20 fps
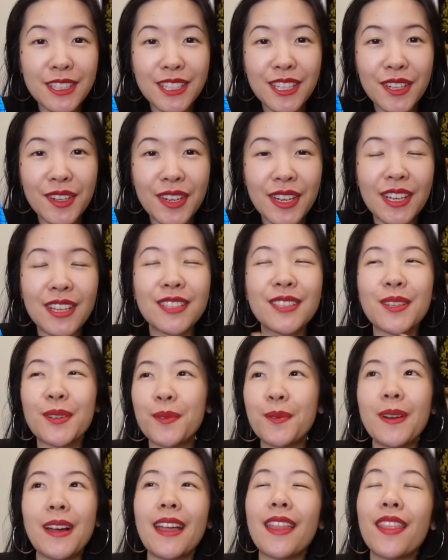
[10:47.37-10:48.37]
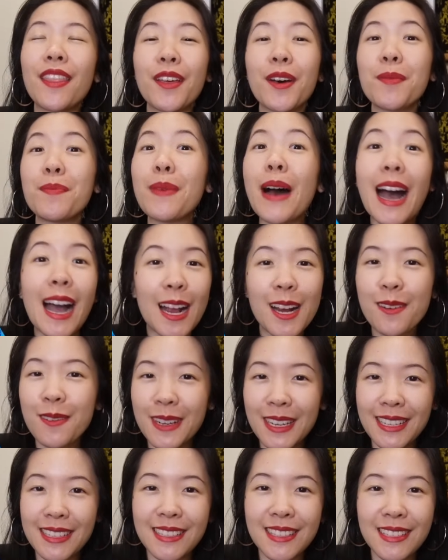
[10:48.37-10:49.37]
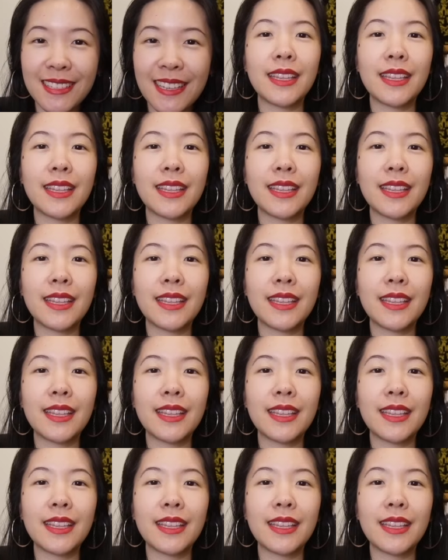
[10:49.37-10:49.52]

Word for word: series with pirates.